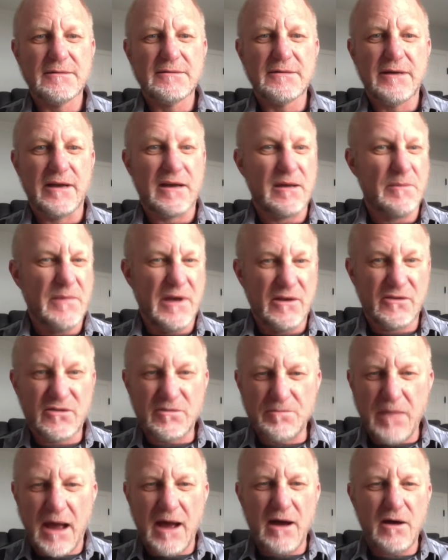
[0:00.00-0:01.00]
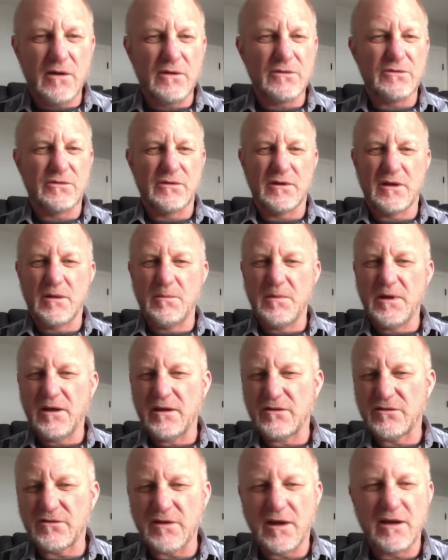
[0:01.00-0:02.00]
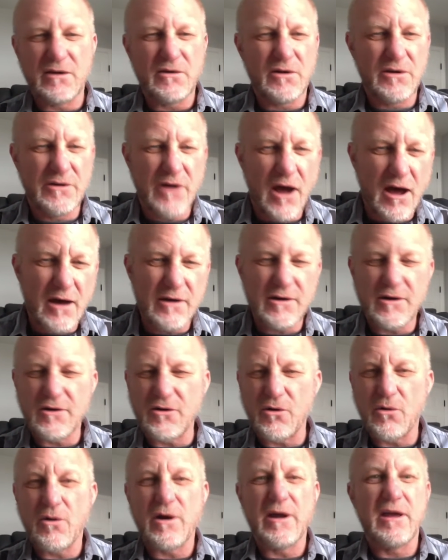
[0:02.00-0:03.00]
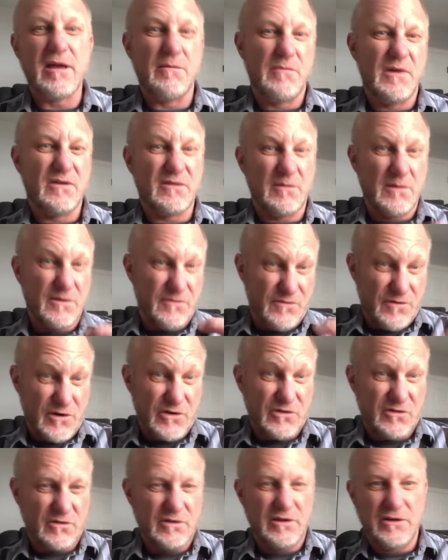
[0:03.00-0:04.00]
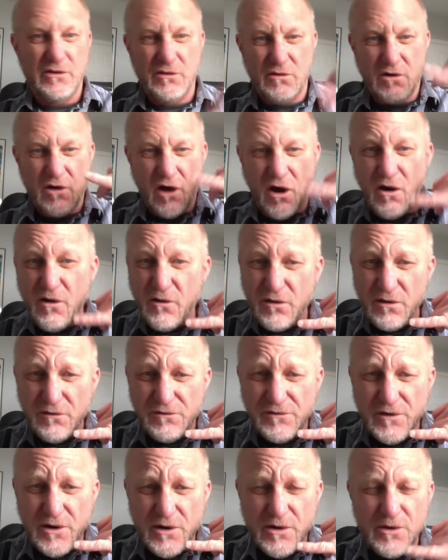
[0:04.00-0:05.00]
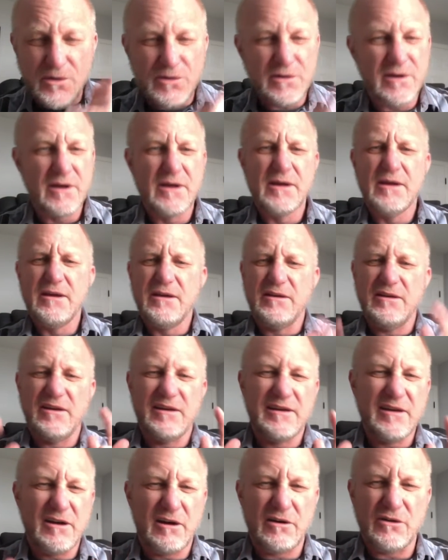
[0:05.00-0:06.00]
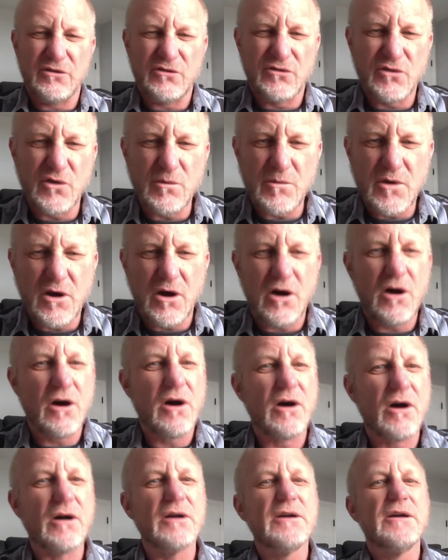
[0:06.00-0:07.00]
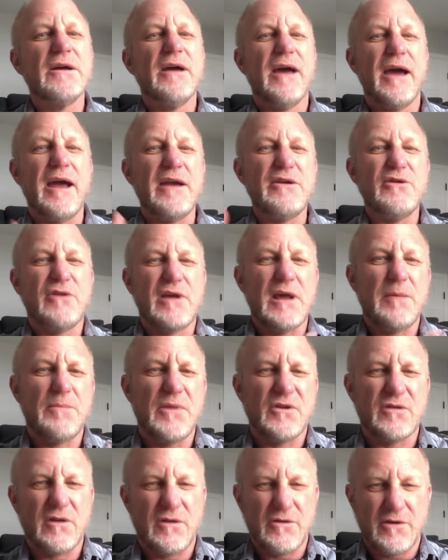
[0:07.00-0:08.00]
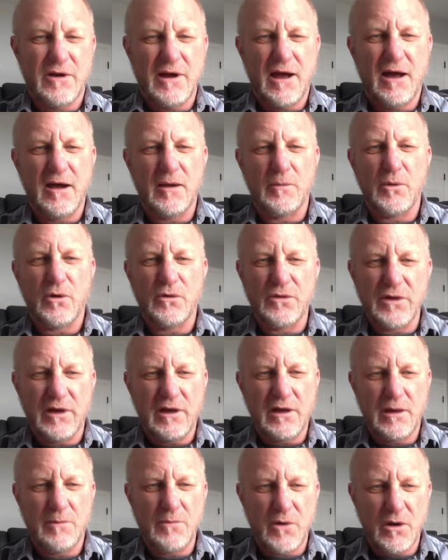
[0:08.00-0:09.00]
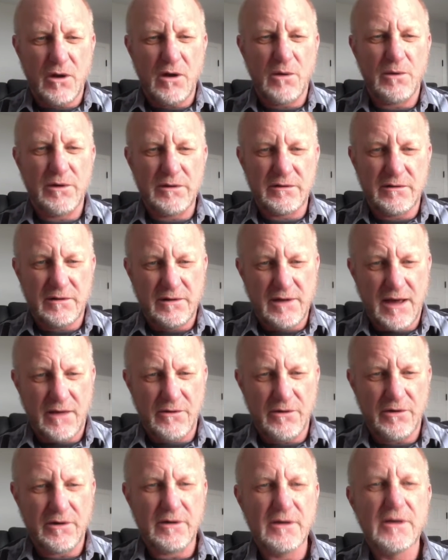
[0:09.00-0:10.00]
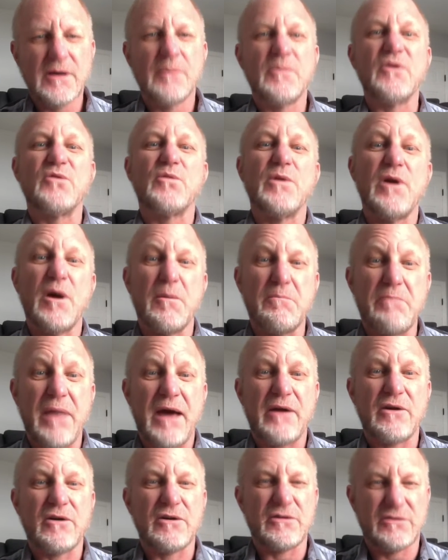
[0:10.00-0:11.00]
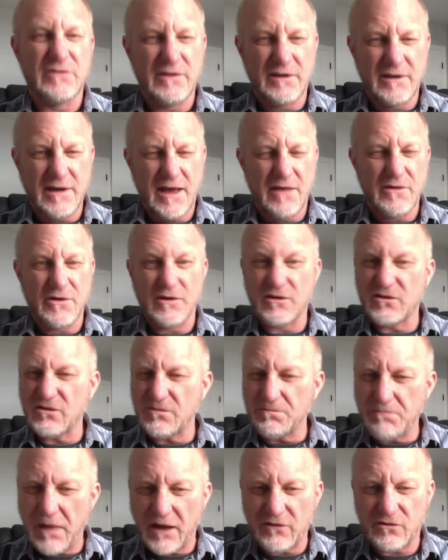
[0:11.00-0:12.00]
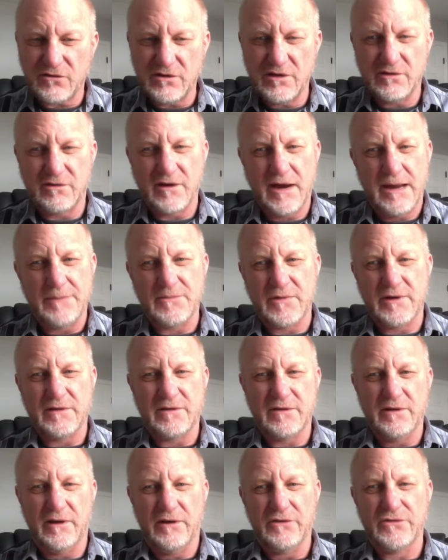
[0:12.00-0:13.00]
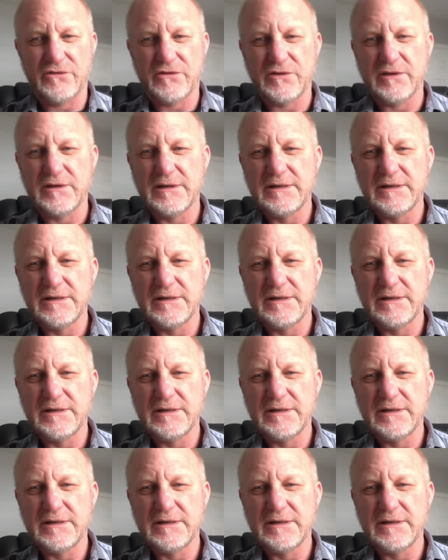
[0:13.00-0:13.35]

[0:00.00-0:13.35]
It can be a spouse, it can be a son or a daughter, or it can be someone virtually. You call on the phone, you get on a Zoom call, and you keep each other accountable to keep going together, because we are better together, especially at times like this.